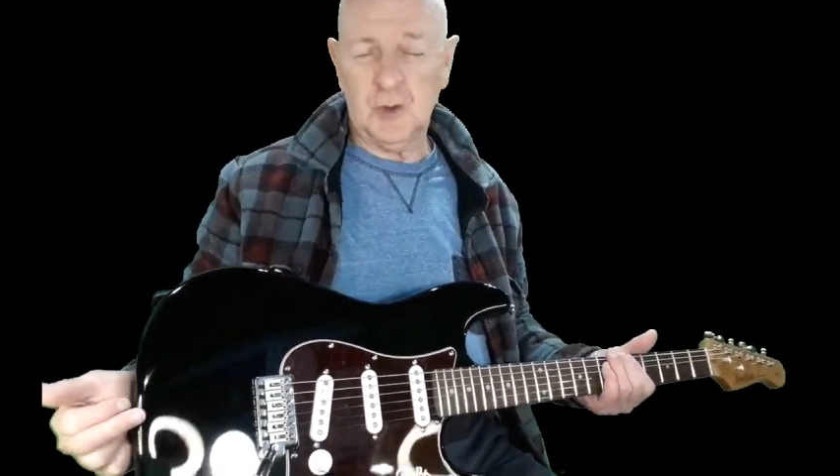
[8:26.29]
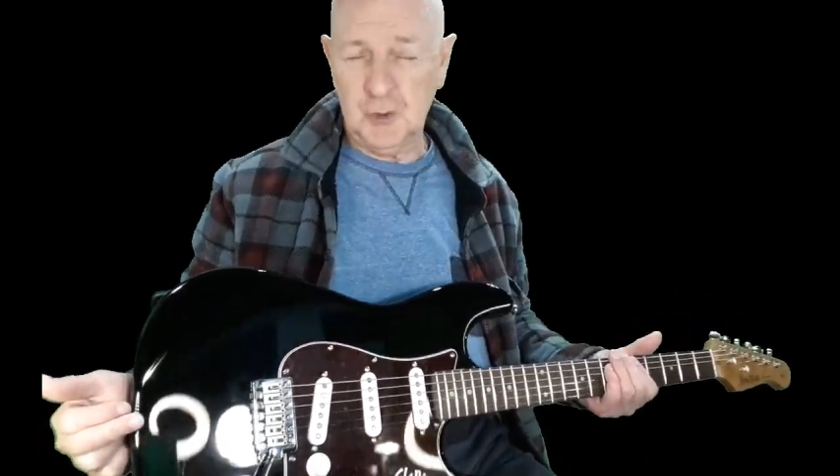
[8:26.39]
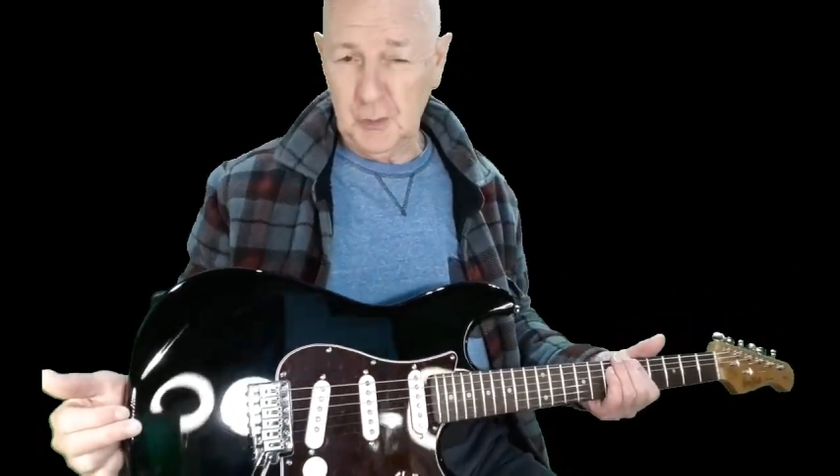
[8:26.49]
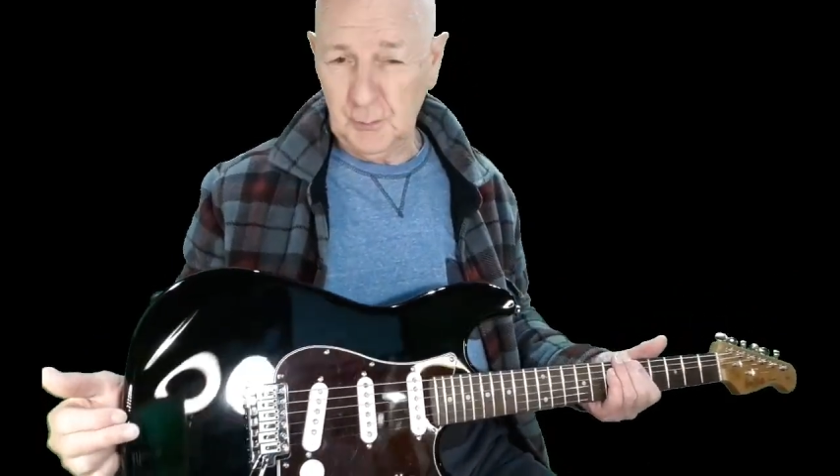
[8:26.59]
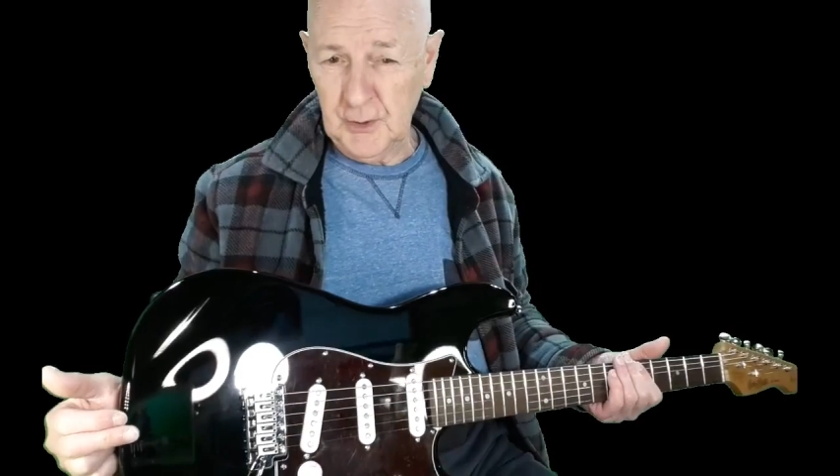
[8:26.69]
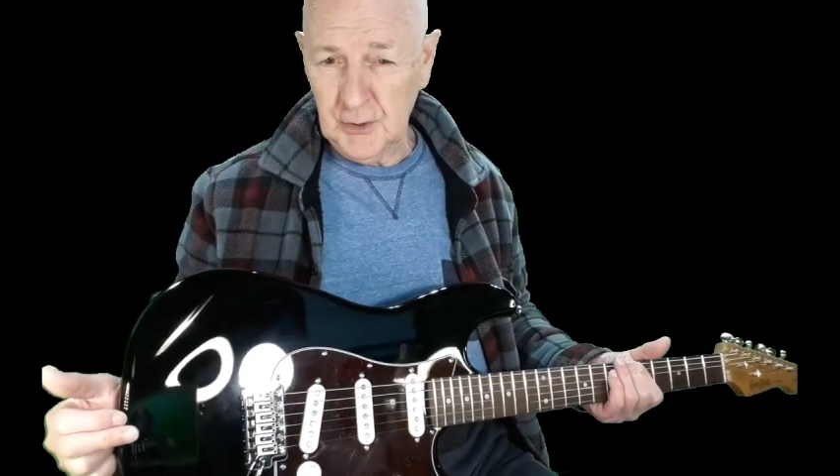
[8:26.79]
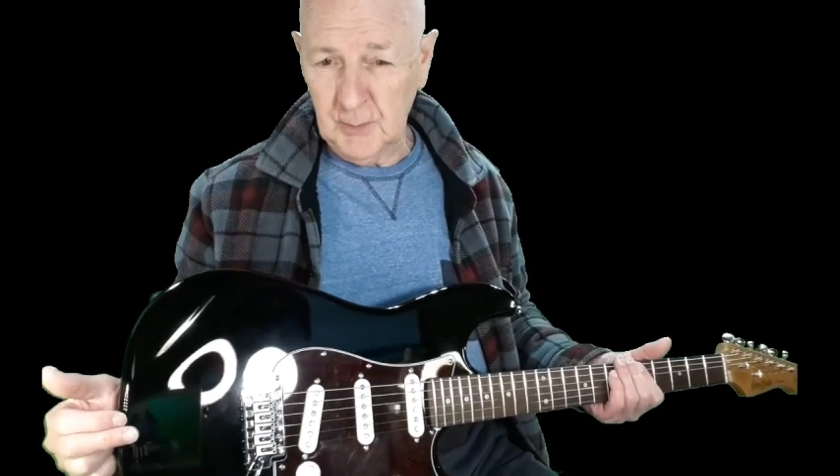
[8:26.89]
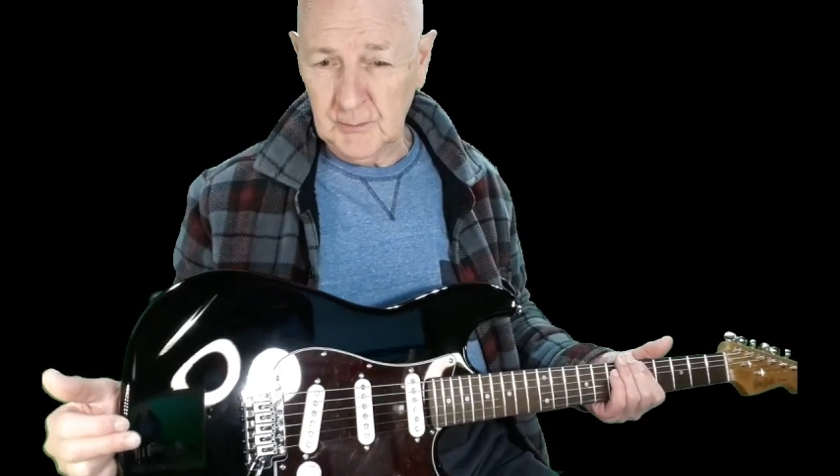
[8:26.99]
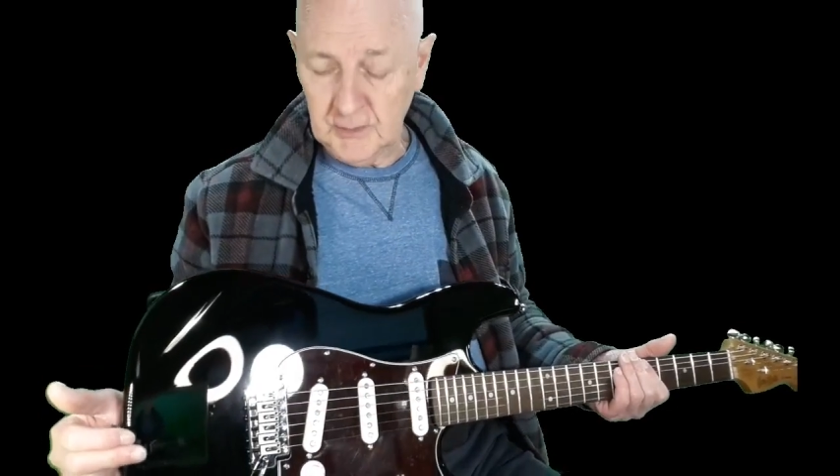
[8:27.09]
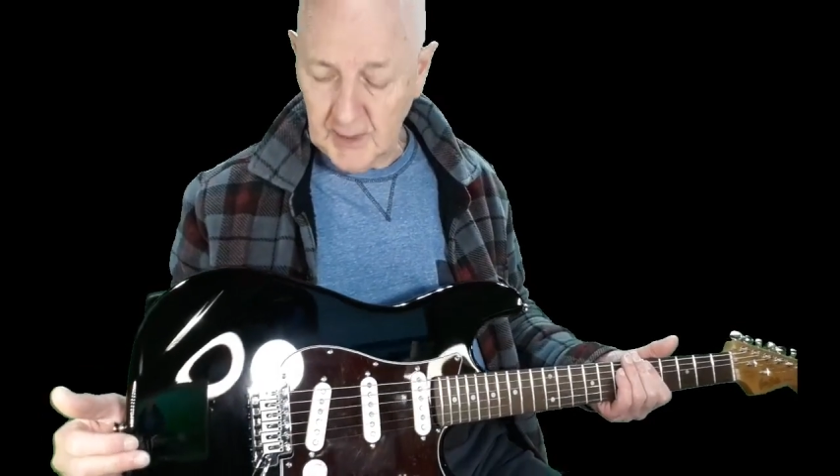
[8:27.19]
should be
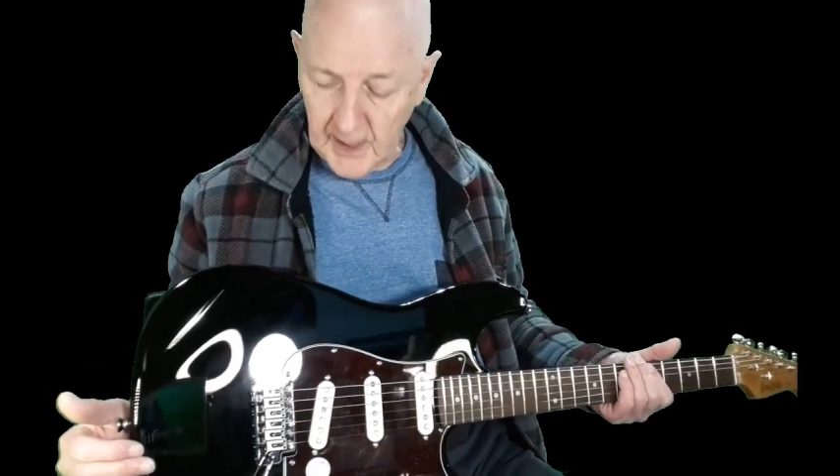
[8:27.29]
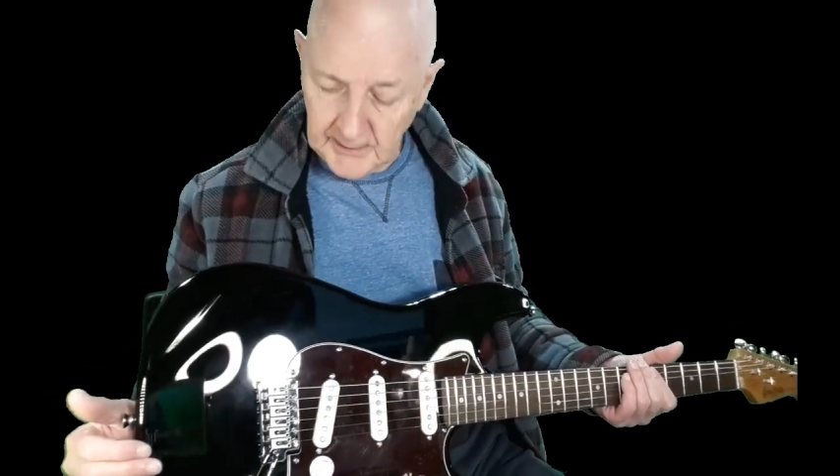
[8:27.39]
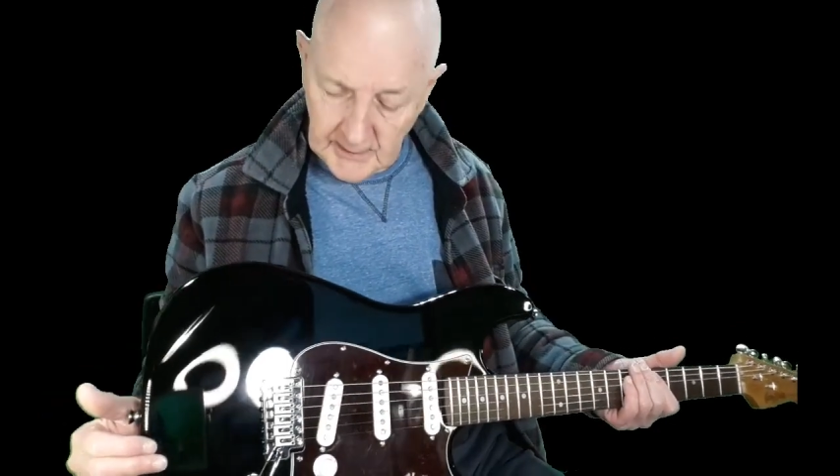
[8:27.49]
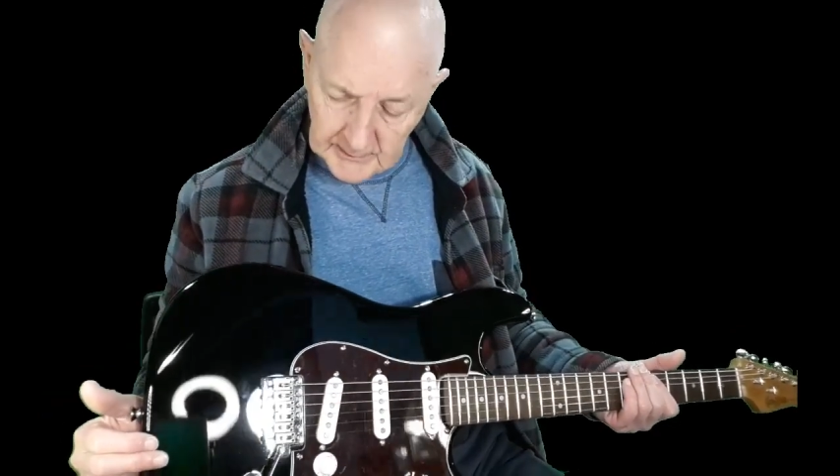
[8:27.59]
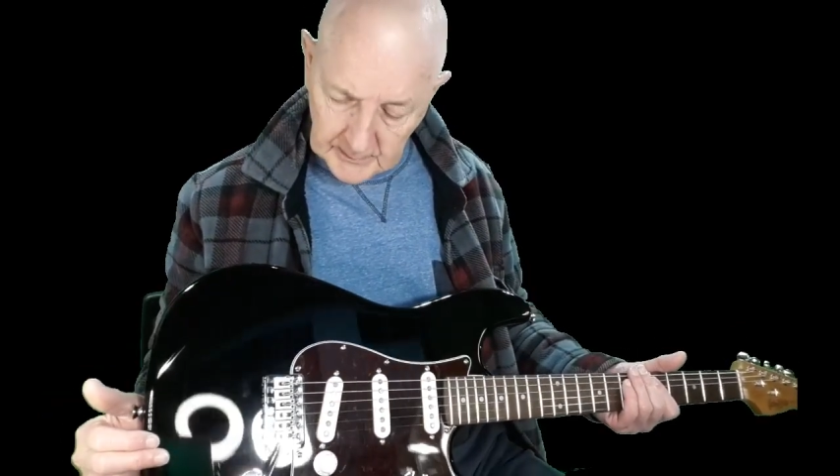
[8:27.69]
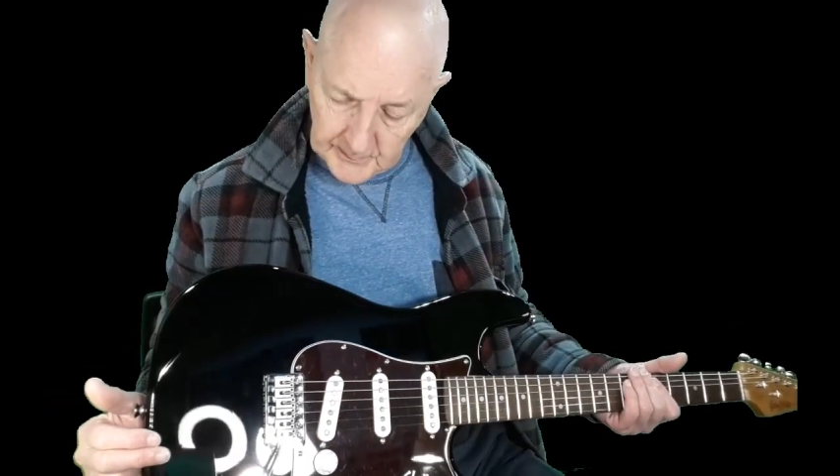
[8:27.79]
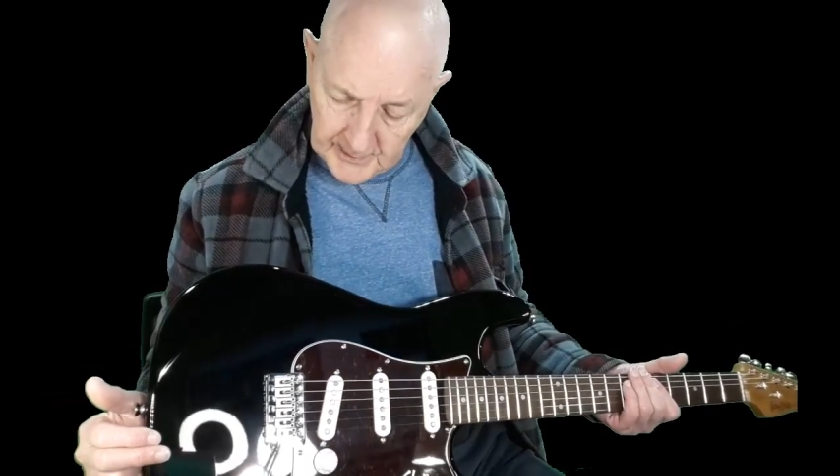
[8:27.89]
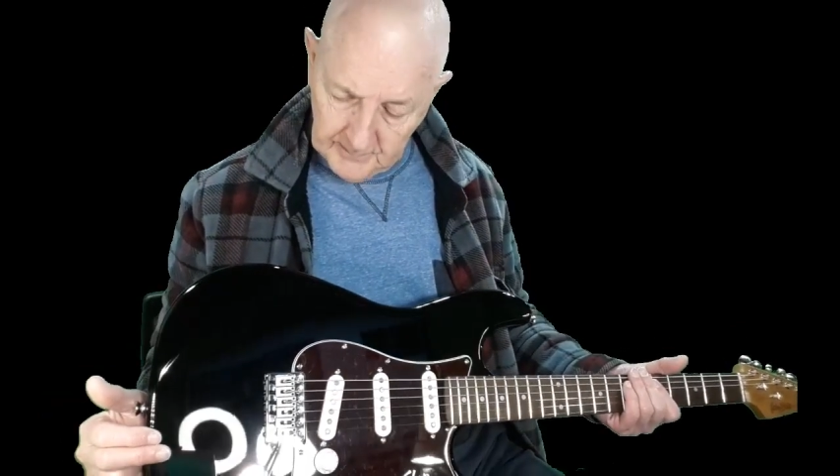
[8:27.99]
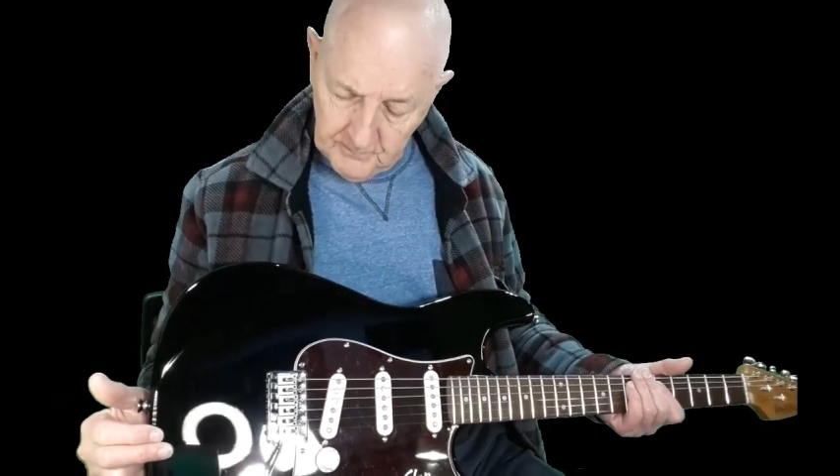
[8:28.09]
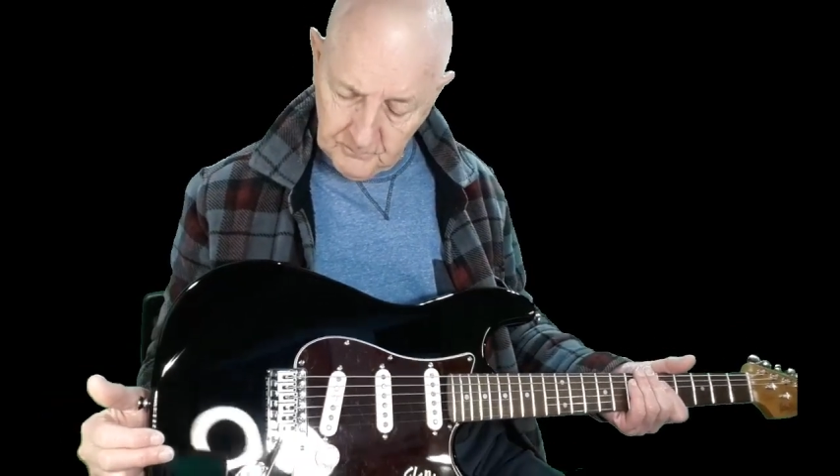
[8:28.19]
shimmed a tiny little
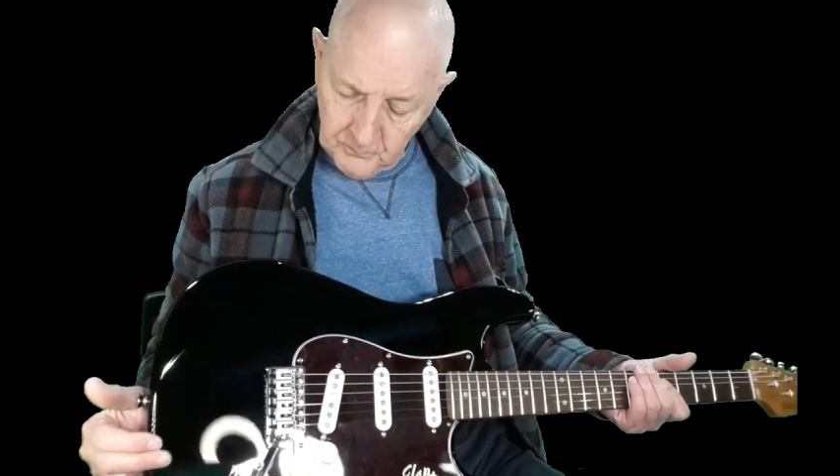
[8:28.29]
bit.